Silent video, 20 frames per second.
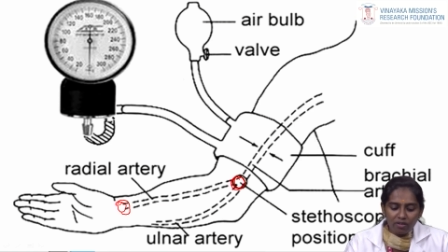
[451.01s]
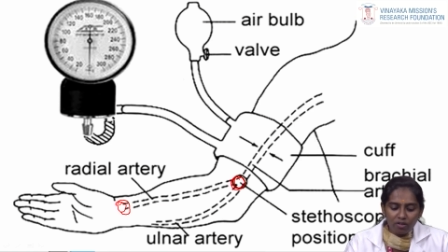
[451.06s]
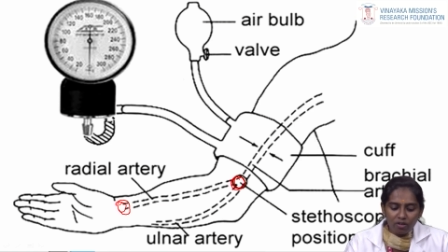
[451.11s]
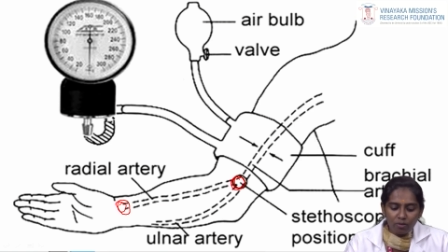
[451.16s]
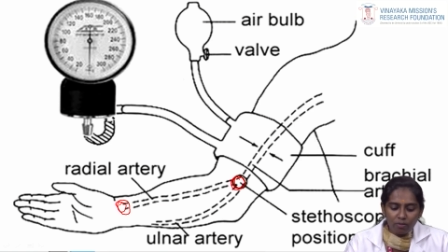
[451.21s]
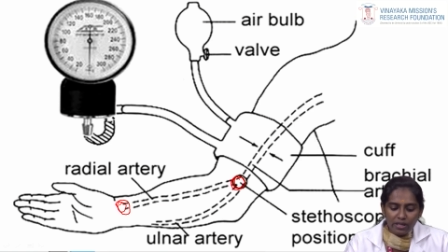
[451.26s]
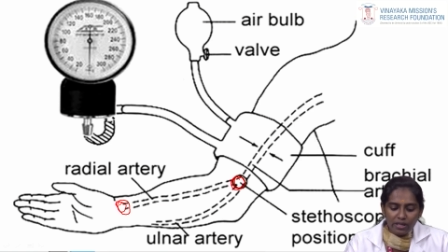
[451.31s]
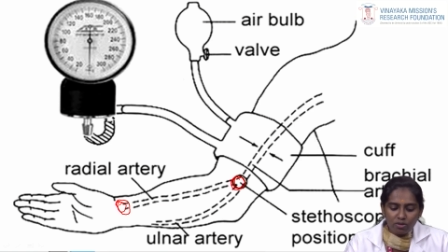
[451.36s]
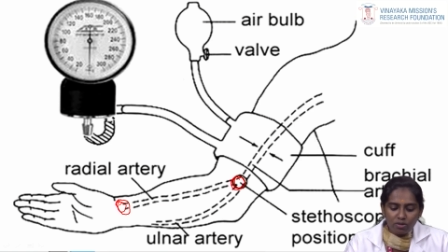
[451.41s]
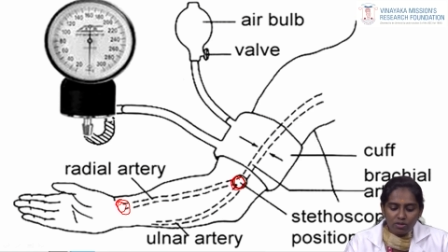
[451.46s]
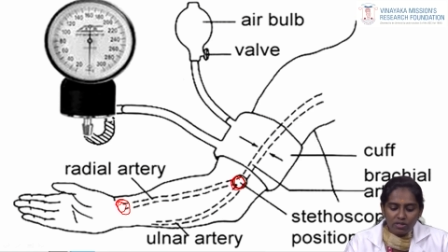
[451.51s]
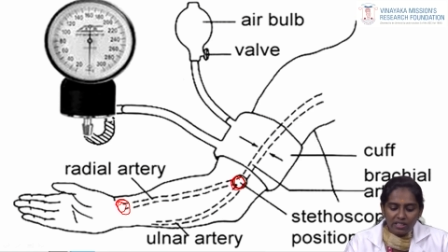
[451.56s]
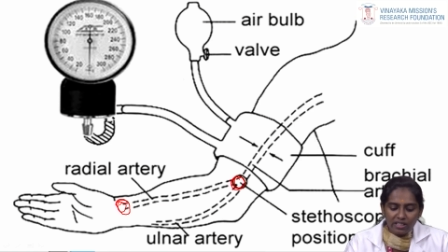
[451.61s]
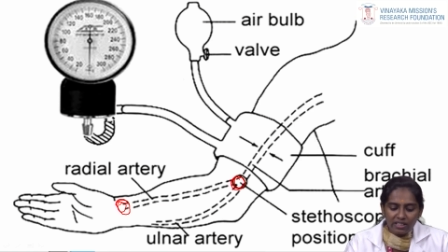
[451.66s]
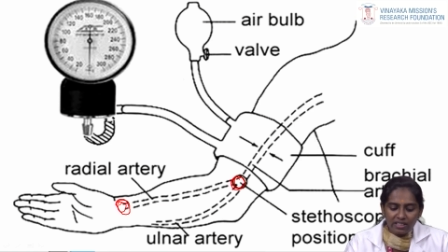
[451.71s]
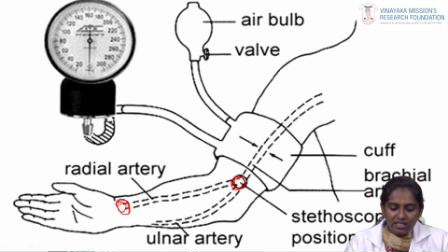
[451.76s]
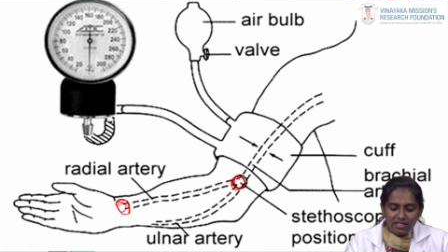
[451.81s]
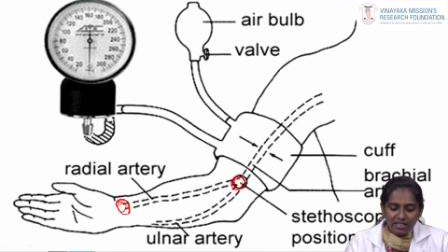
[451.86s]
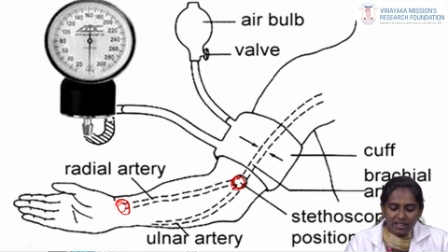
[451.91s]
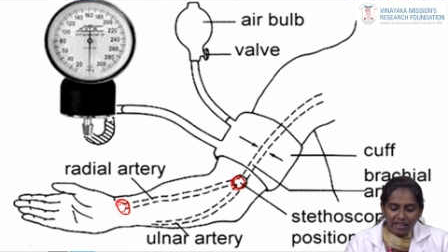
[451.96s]
you will be
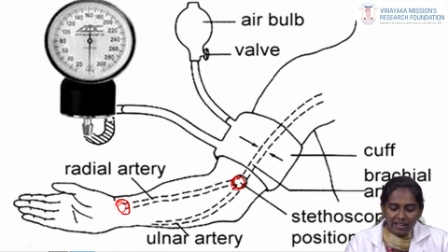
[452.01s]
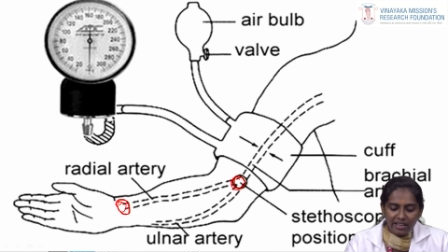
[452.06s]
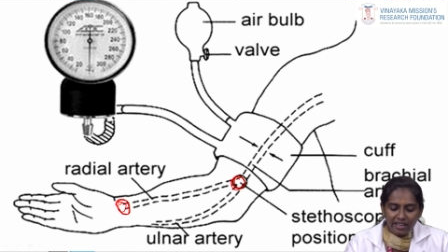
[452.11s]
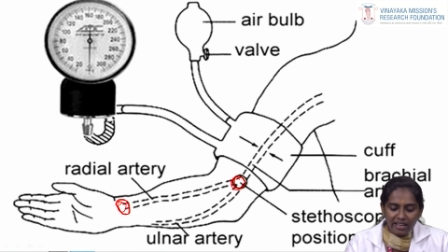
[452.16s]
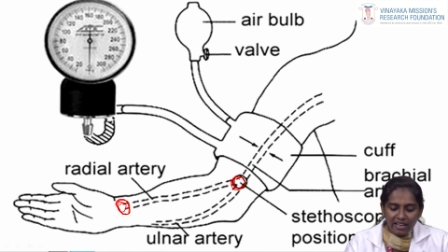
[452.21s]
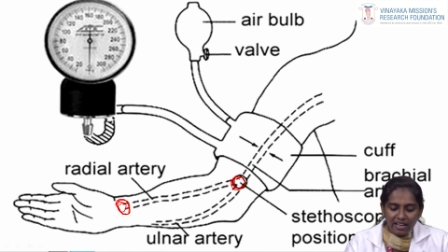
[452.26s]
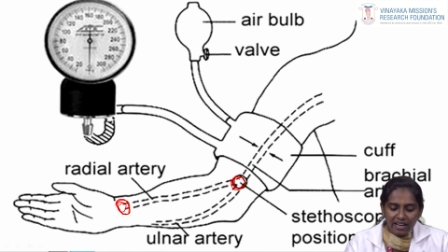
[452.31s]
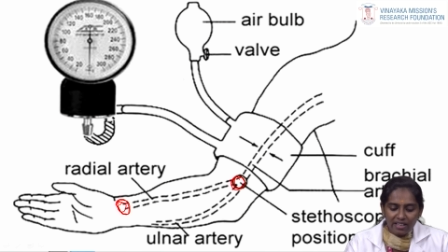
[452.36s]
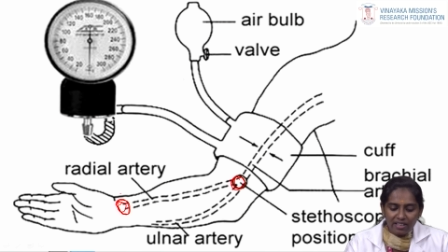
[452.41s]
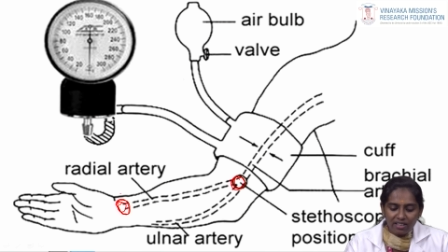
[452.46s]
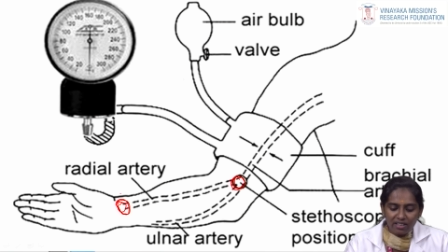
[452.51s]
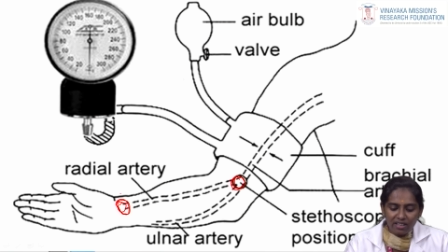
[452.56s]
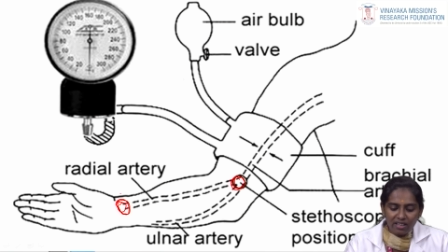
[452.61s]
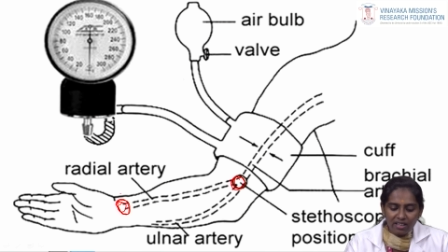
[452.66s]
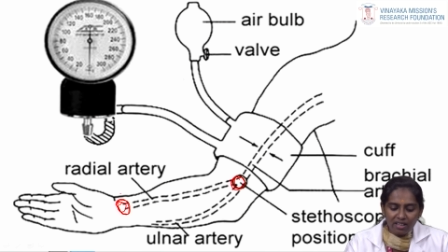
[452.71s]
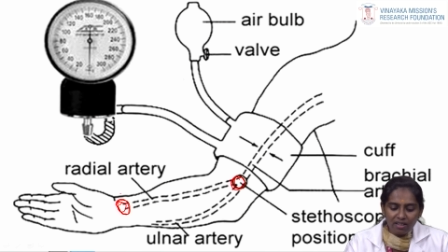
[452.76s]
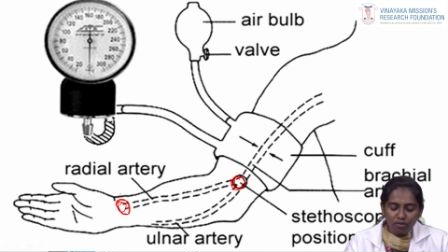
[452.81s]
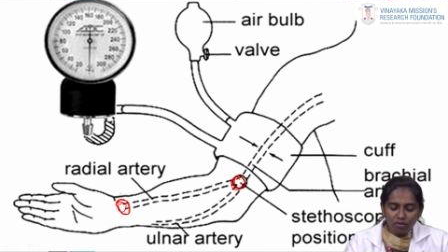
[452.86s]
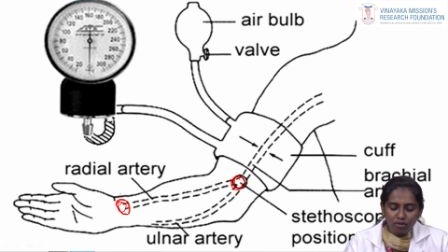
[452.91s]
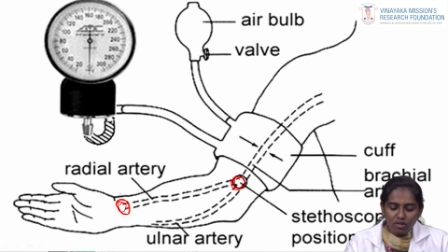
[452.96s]
using this radial artery
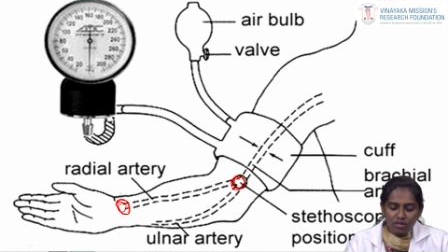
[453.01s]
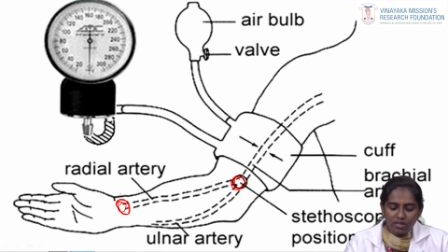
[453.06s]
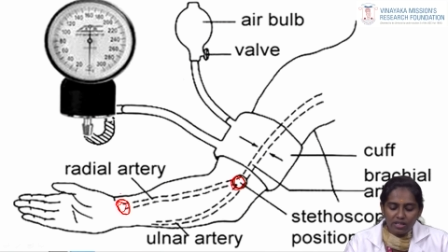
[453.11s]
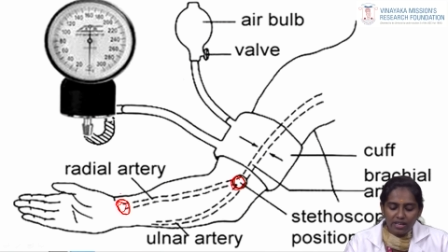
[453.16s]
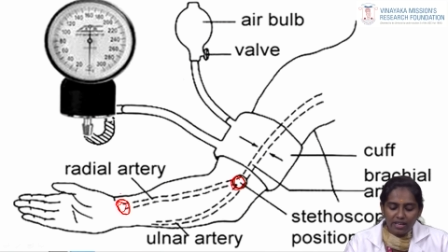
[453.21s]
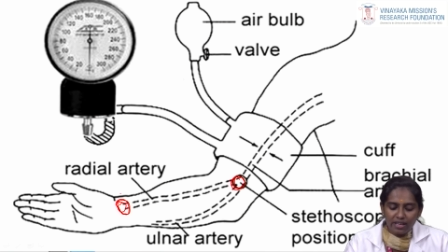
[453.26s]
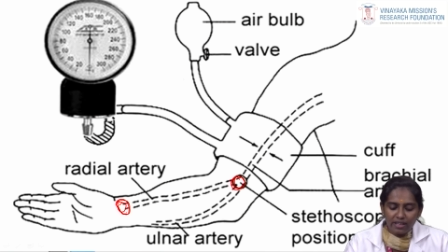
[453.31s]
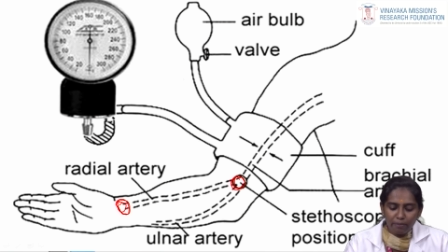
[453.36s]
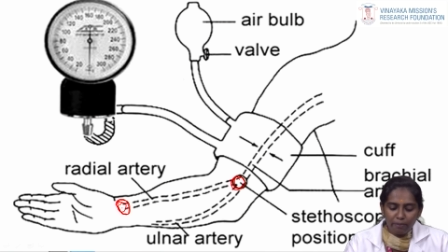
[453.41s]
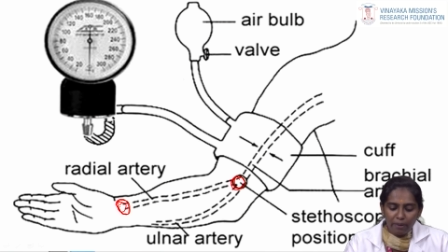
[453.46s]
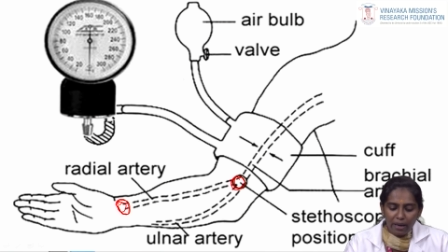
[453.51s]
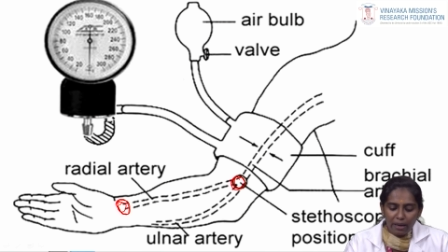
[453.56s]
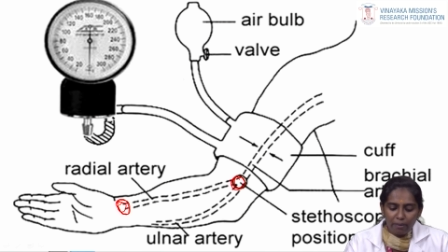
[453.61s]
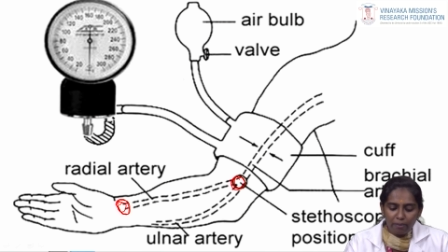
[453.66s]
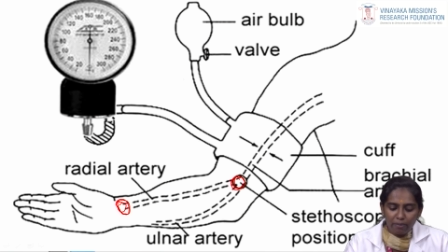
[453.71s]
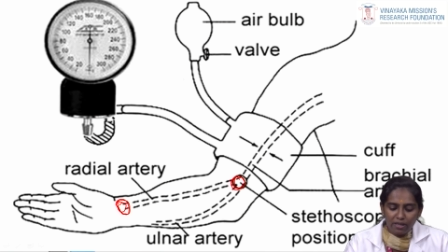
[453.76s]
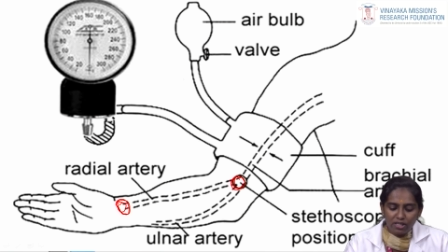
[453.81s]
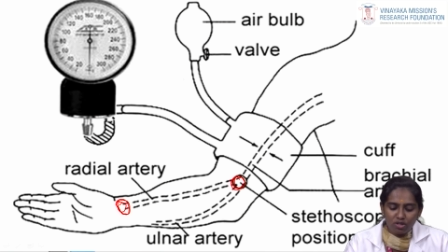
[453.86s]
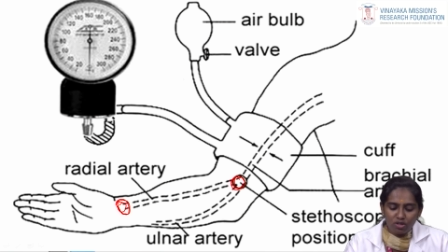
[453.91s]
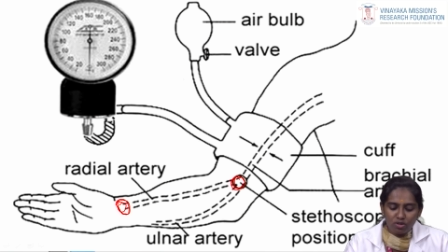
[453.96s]
for seeing the
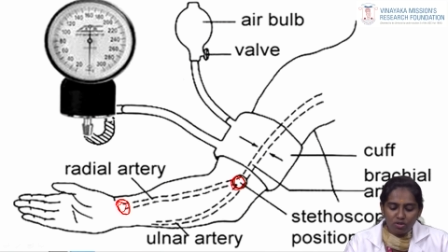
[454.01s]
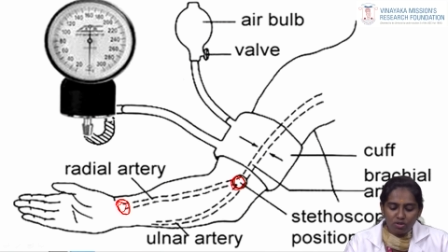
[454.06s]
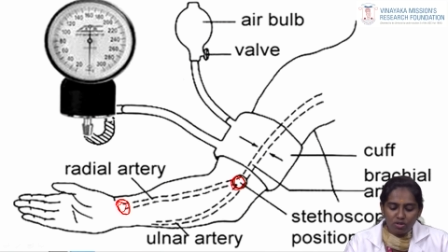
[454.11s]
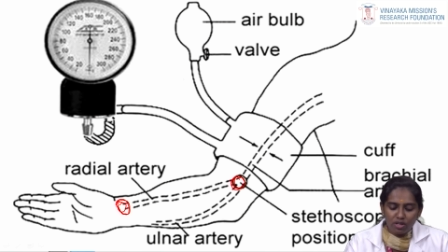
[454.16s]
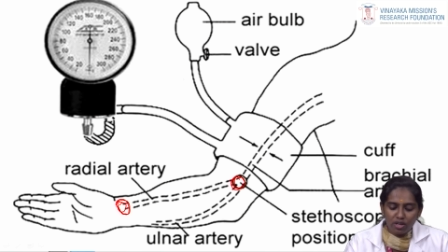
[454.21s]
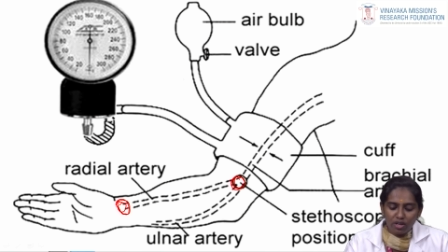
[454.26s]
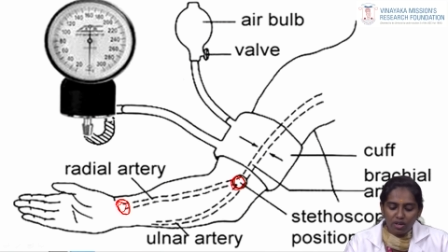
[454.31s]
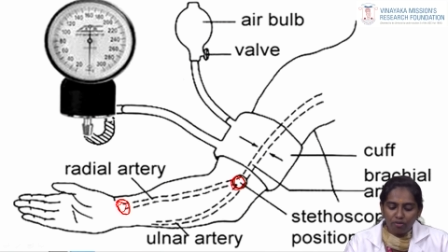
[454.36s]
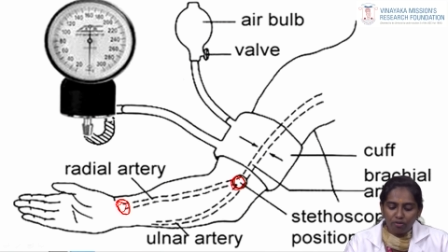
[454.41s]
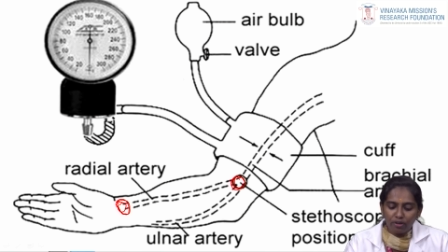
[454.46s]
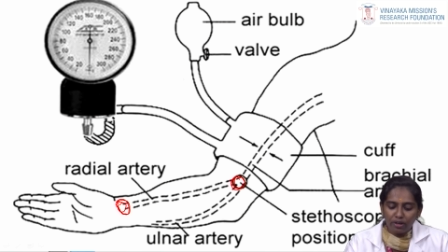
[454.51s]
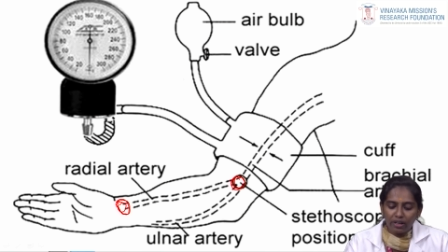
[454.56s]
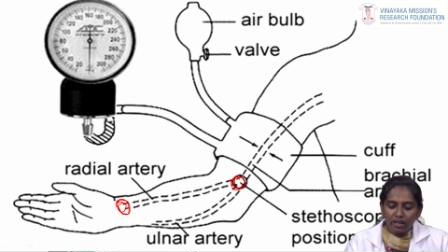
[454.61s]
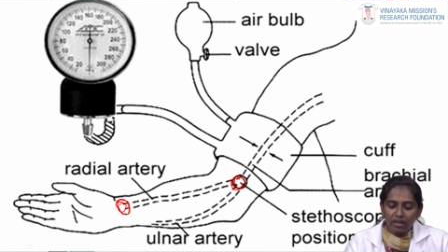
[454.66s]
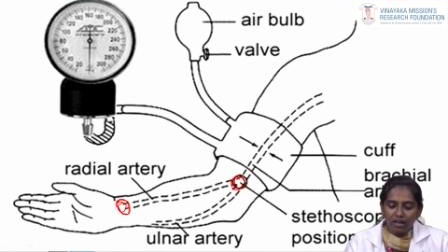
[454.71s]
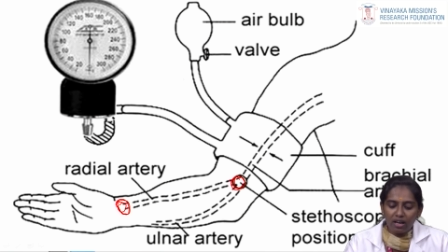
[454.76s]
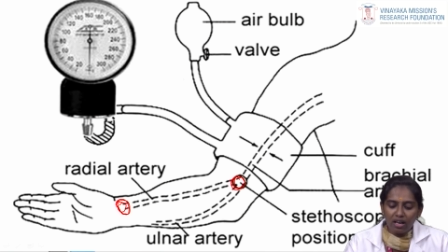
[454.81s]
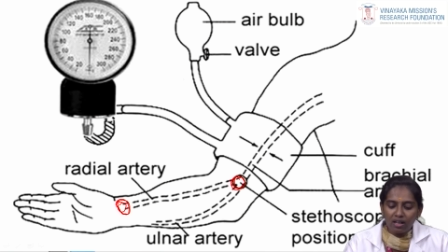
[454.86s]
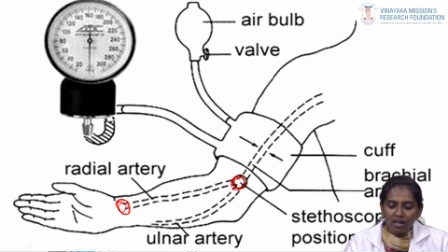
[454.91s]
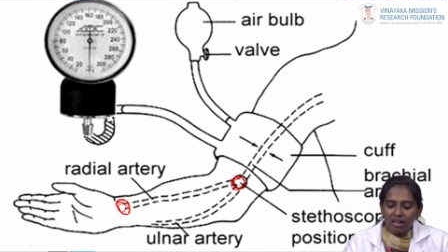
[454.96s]
palpation using your
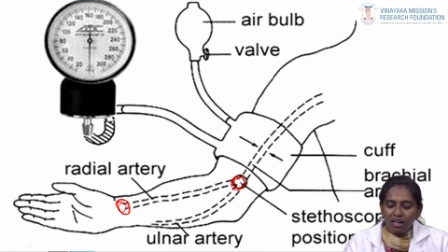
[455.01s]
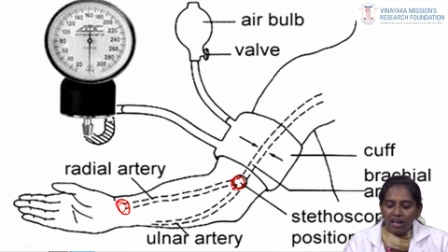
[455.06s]
finger.